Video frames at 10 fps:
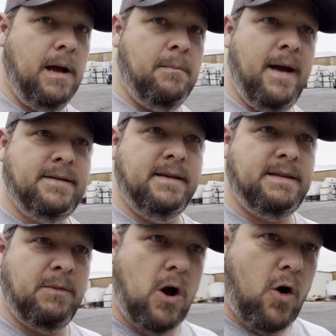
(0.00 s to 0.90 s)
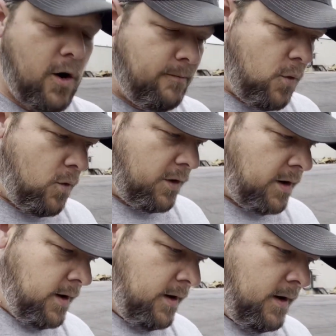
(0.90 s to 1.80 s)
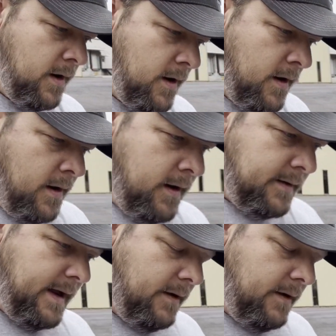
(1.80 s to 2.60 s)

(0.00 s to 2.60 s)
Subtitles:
basically some cardboard that